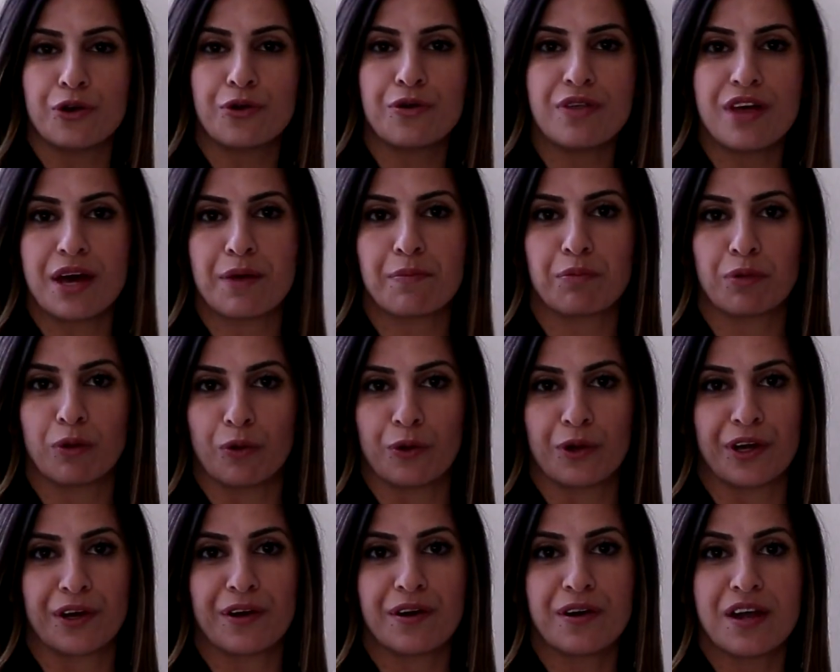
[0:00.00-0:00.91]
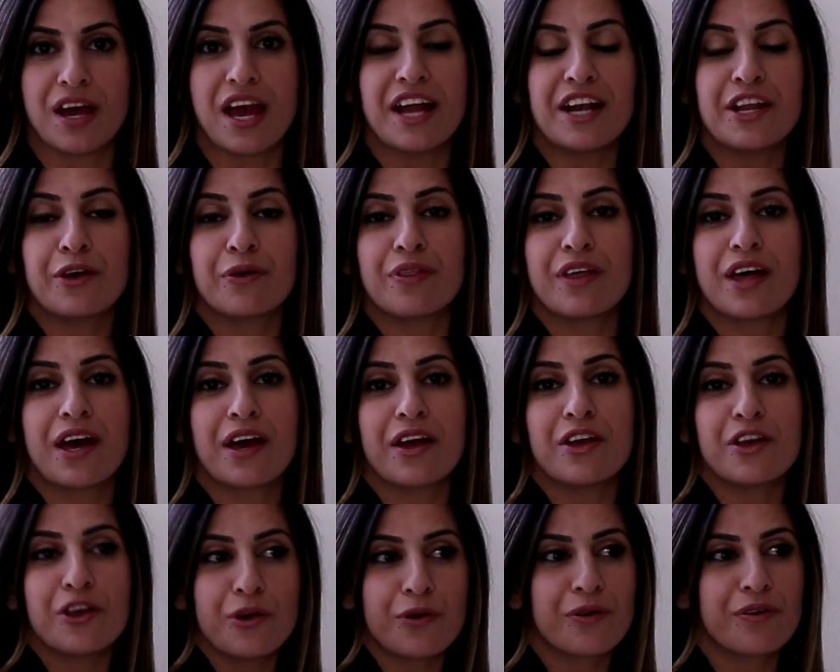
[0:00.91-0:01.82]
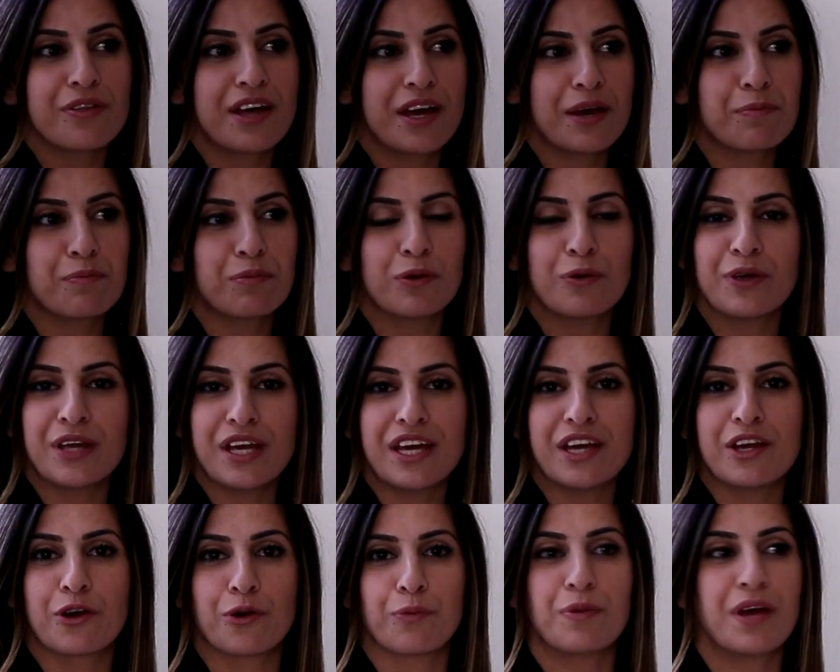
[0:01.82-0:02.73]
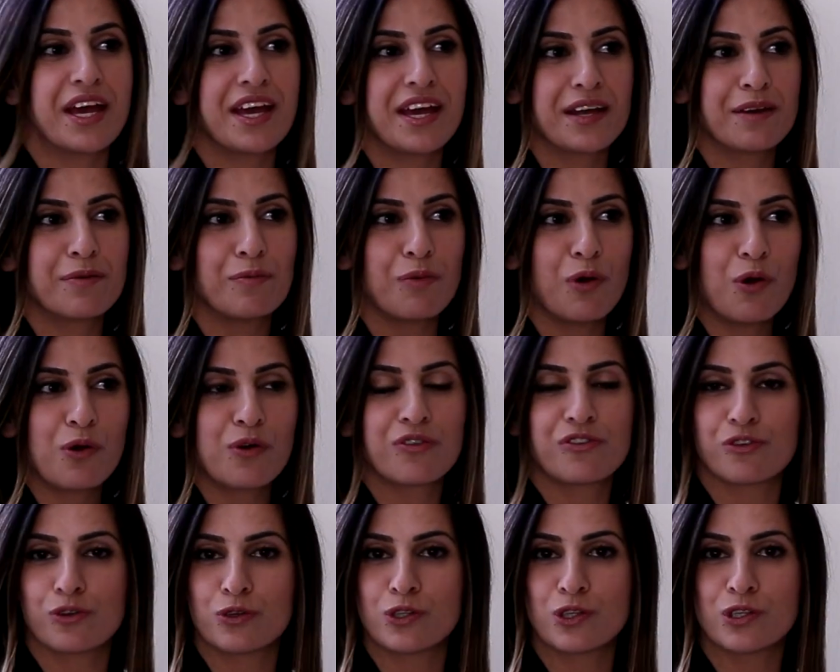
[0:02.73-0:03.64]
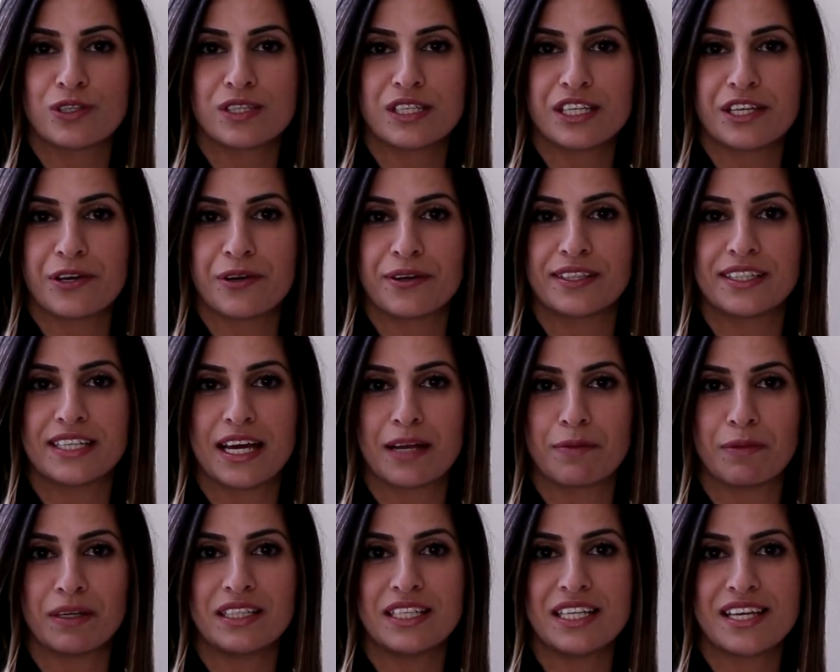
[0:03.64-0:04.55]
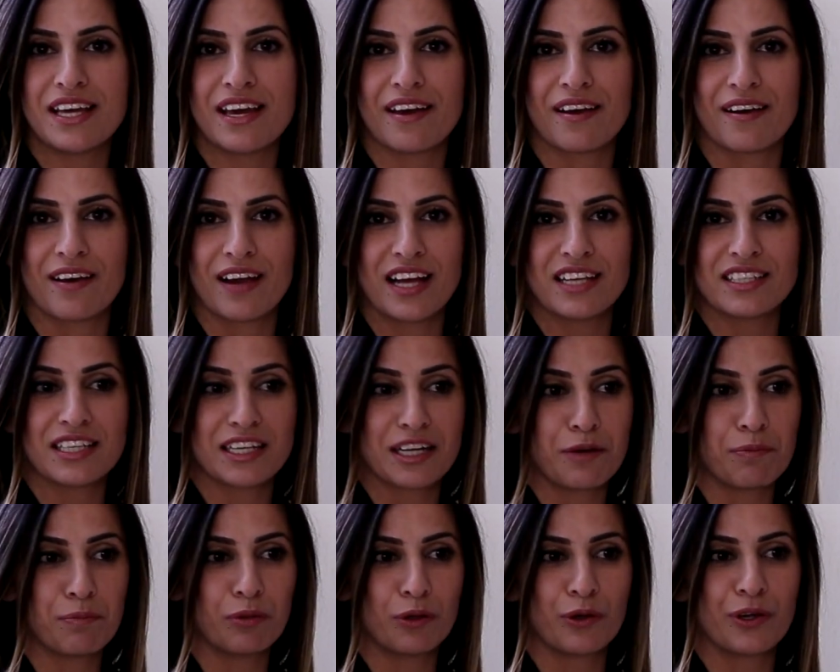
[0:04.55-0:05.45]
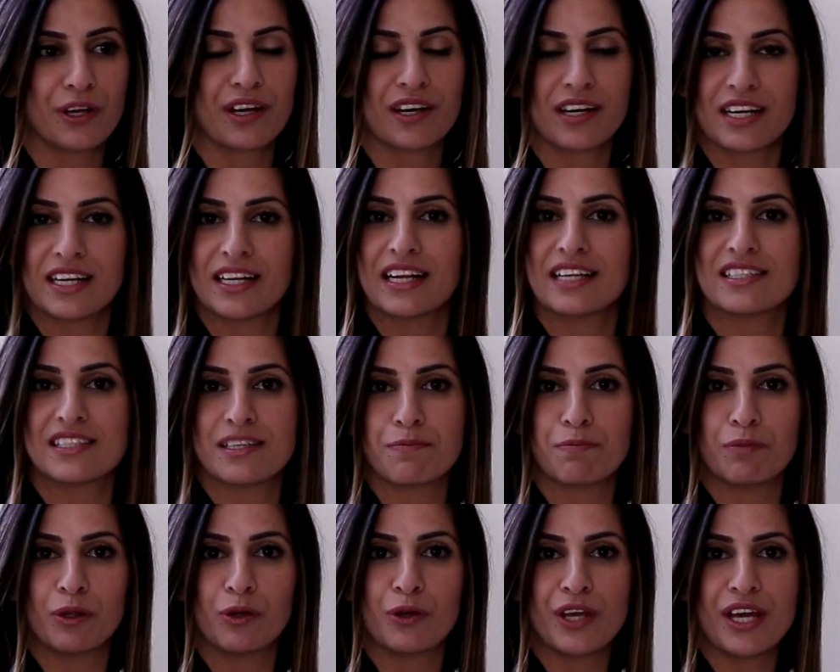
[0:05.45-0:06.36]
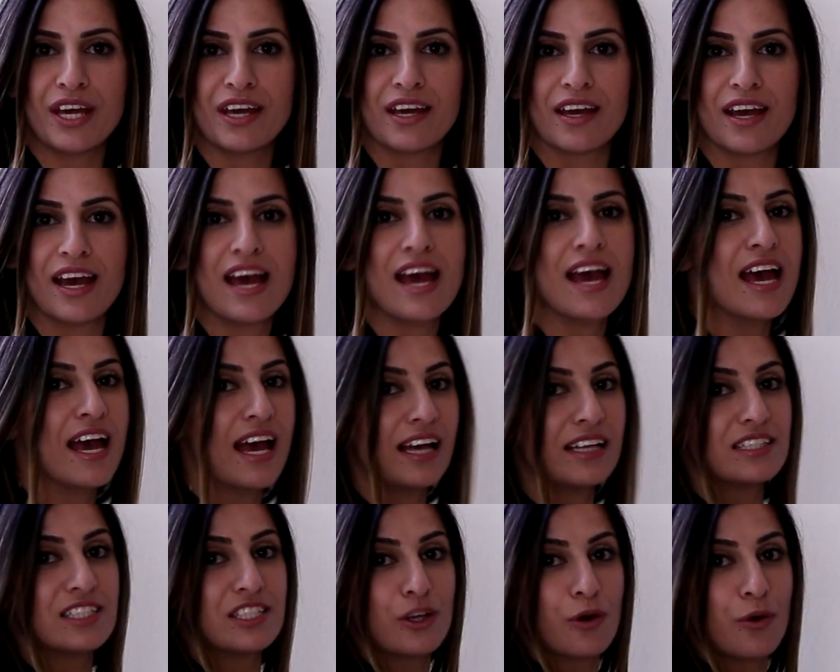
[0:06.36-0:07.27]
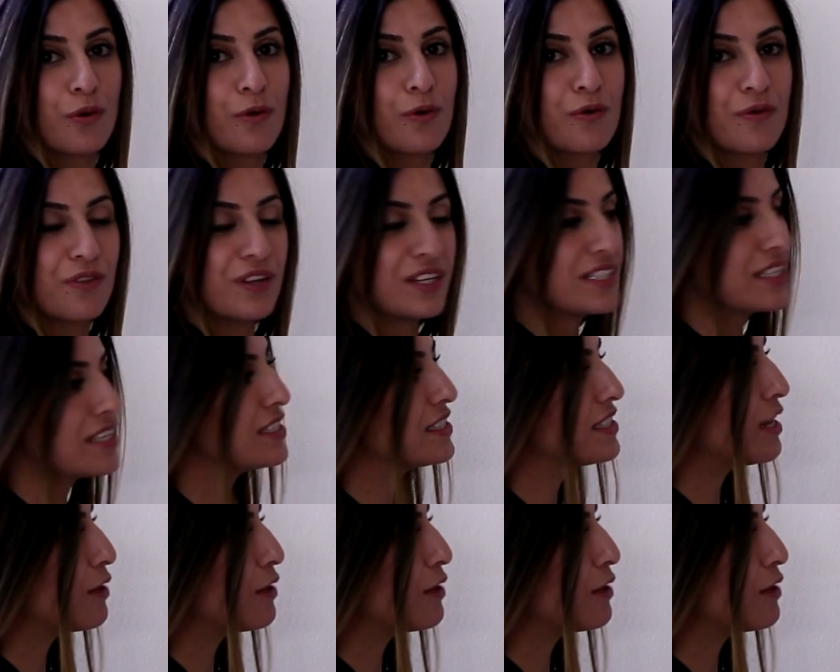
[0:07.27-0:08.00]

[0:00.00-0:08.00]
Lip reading: you're the employer and you're the employee. You're paying both Social Security and Medicare as an employer and as employee. And so this is